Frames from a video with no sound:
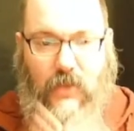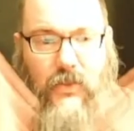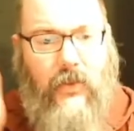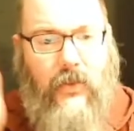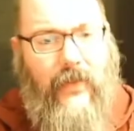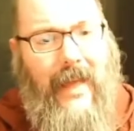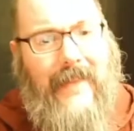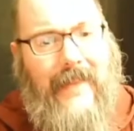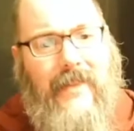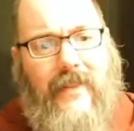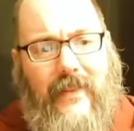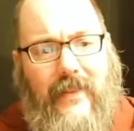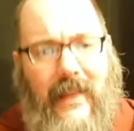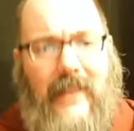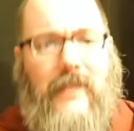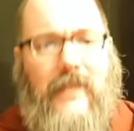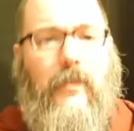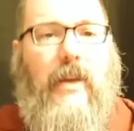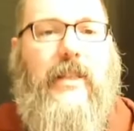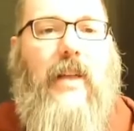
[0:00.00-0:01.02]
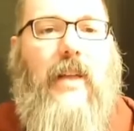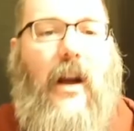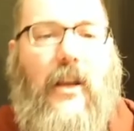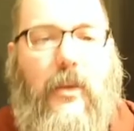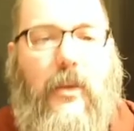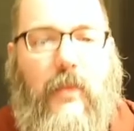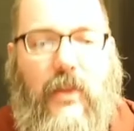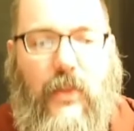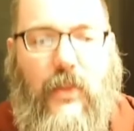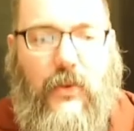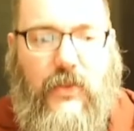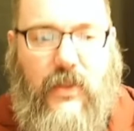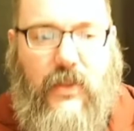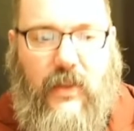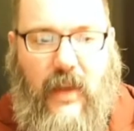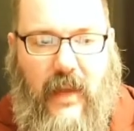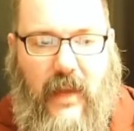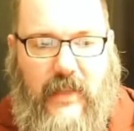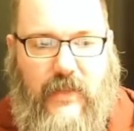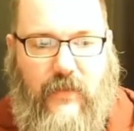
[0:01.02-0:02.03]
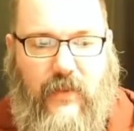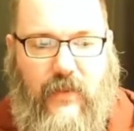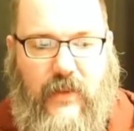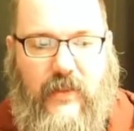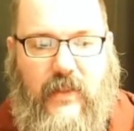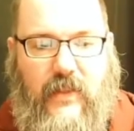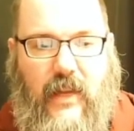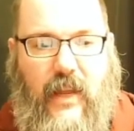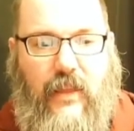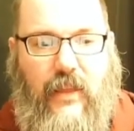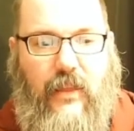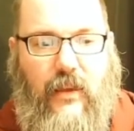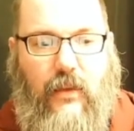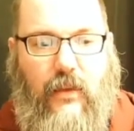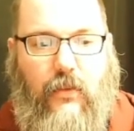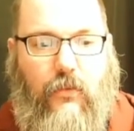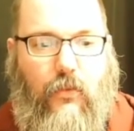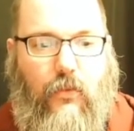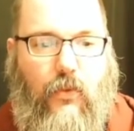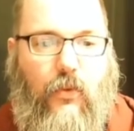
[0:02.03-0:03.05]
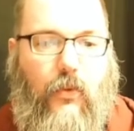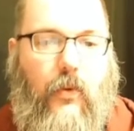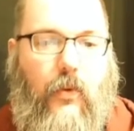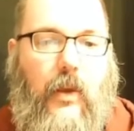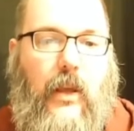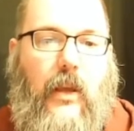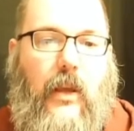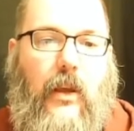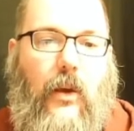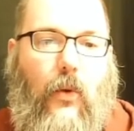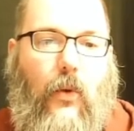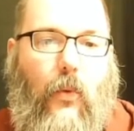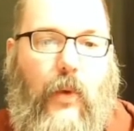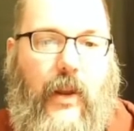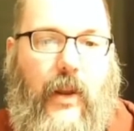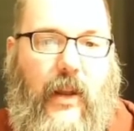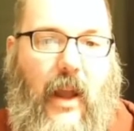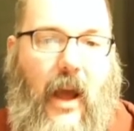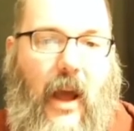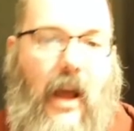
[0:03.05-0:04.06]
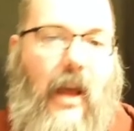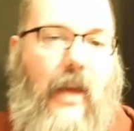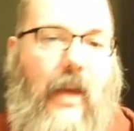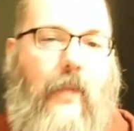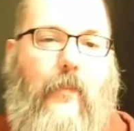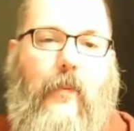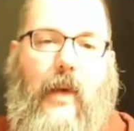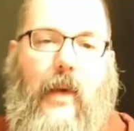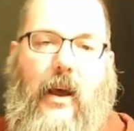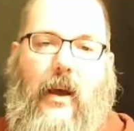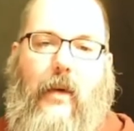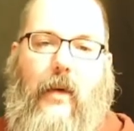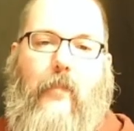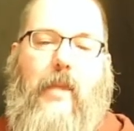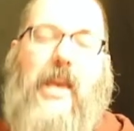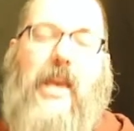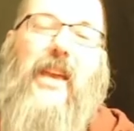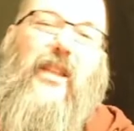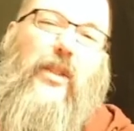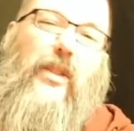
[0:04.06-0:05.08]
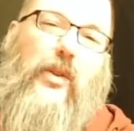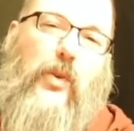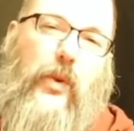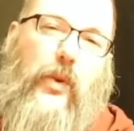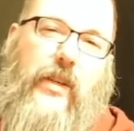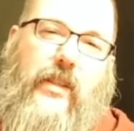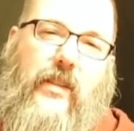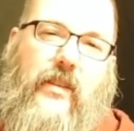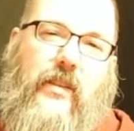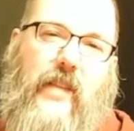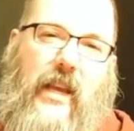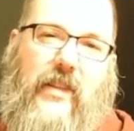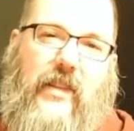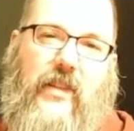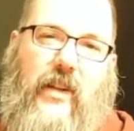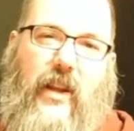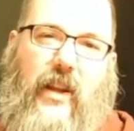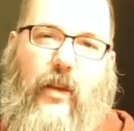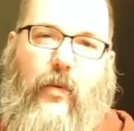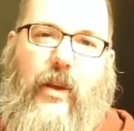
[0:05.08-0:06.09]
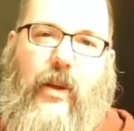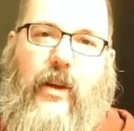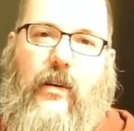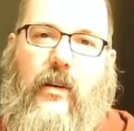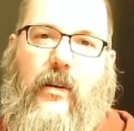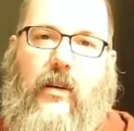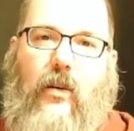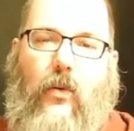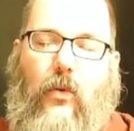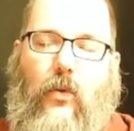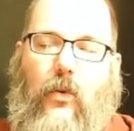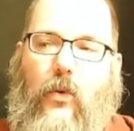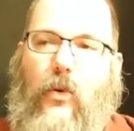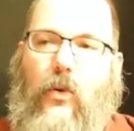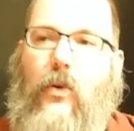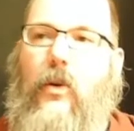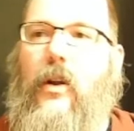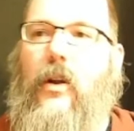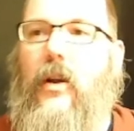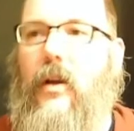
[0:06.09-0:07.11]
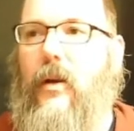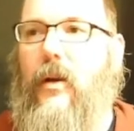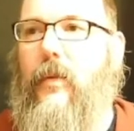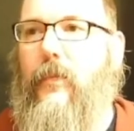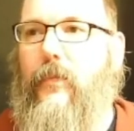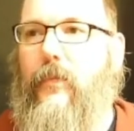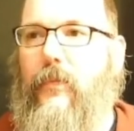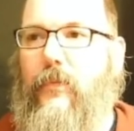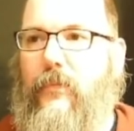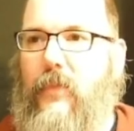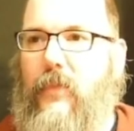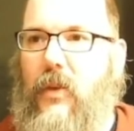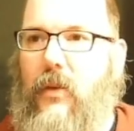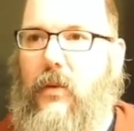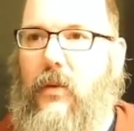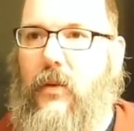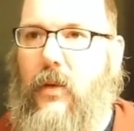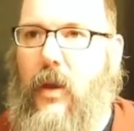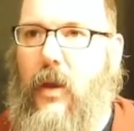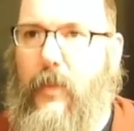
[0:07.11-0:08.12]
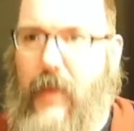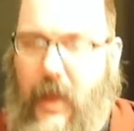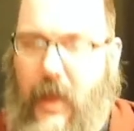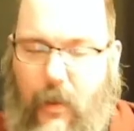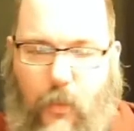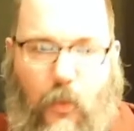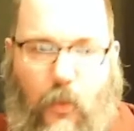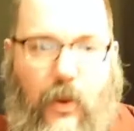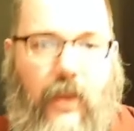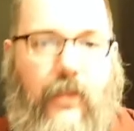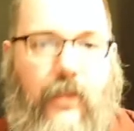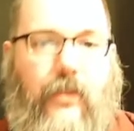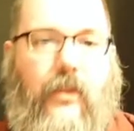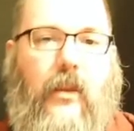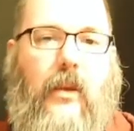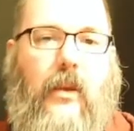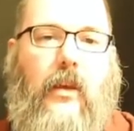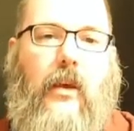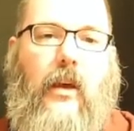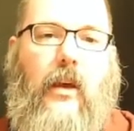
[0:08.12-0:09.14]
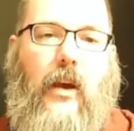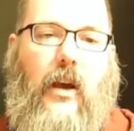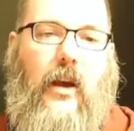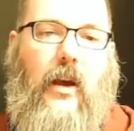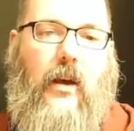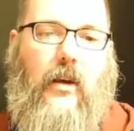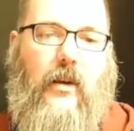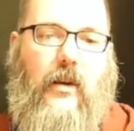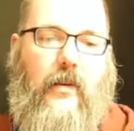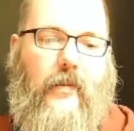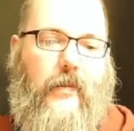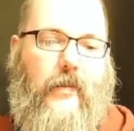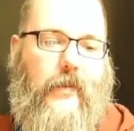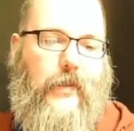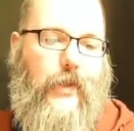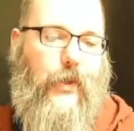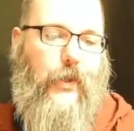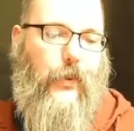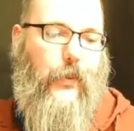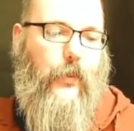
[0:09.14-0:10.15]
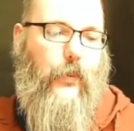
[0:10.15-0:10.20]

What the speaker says: that's my document. Those are the kinds of things that I think through when I'm making the choices as a narrator, or coming up with, you know,